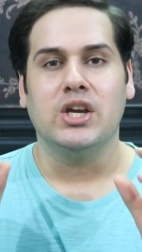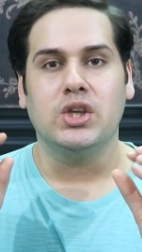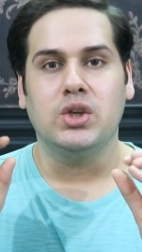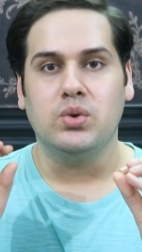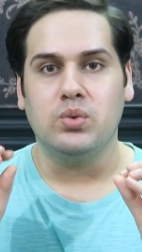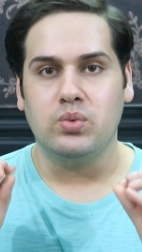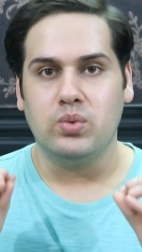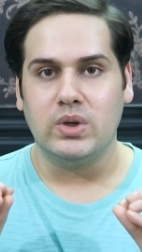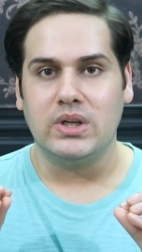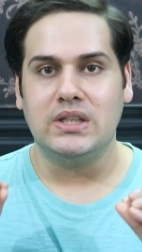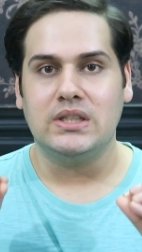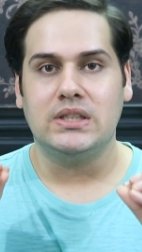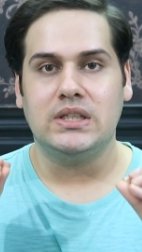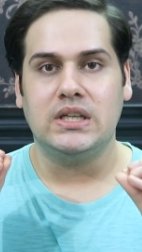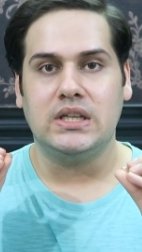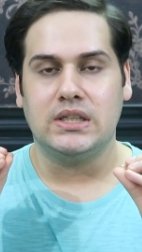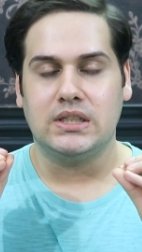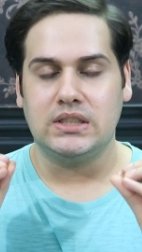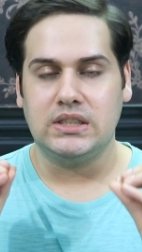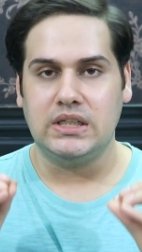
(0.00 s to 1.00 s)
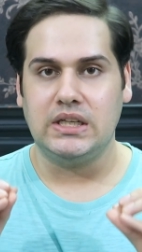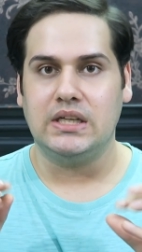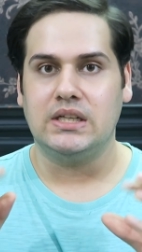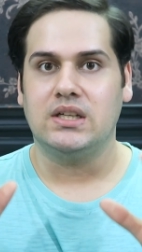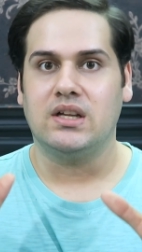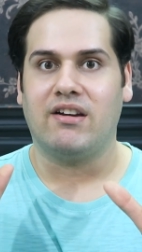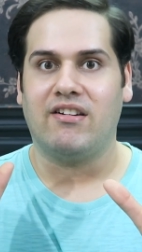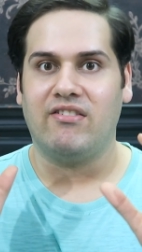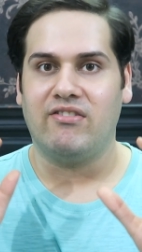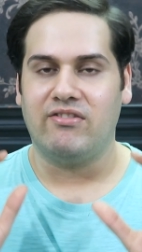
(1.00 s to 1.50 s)
You really
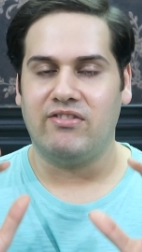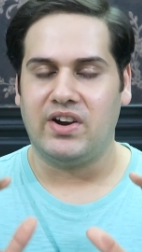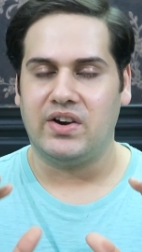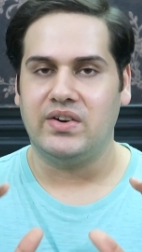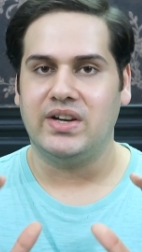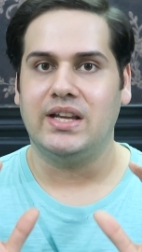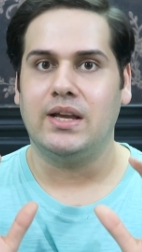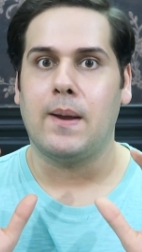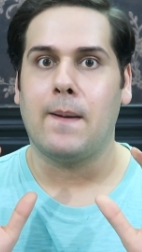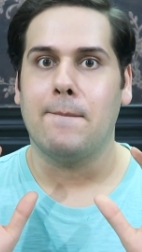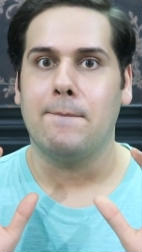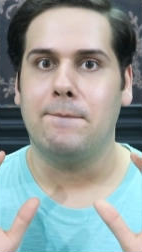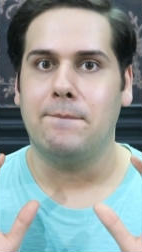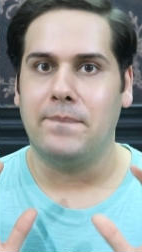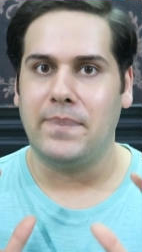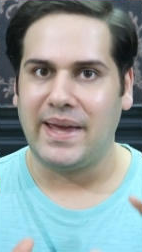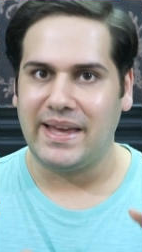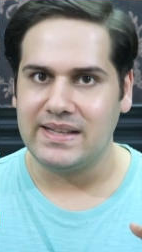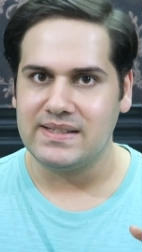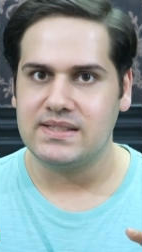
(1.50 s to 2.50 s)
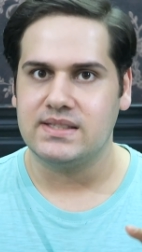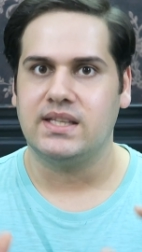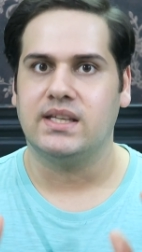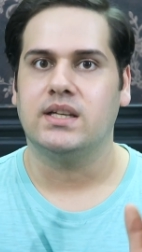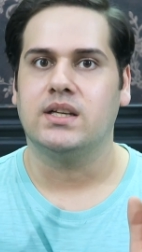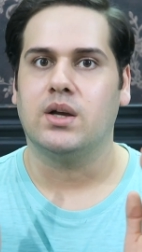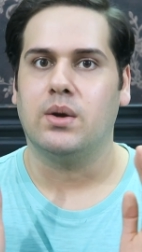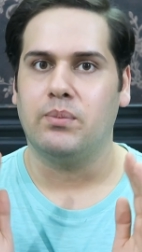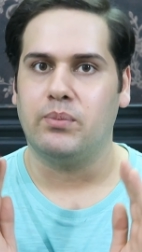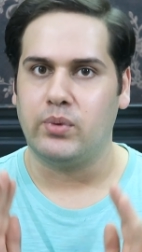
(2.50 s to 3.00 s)
need very
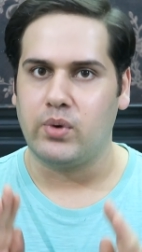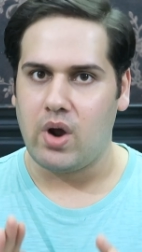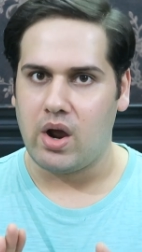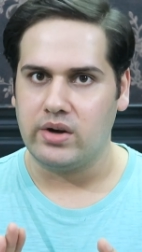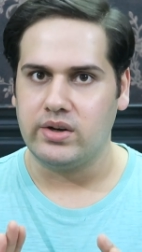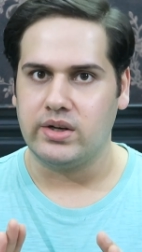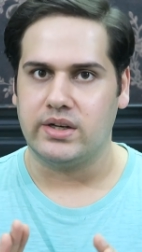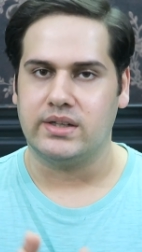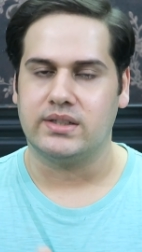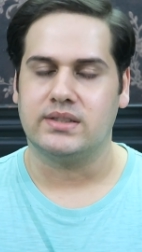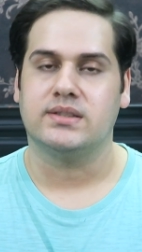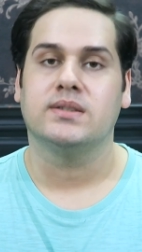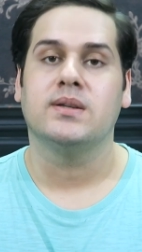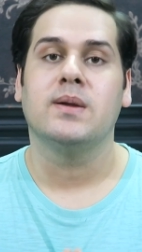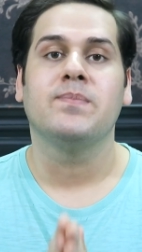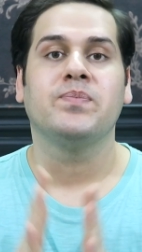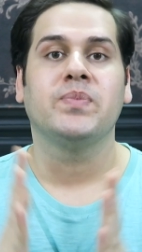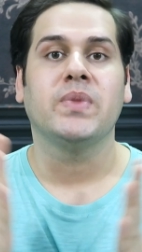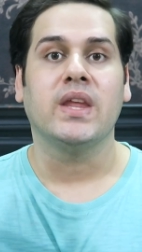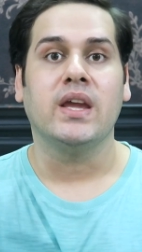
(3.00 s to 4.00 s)
basic products.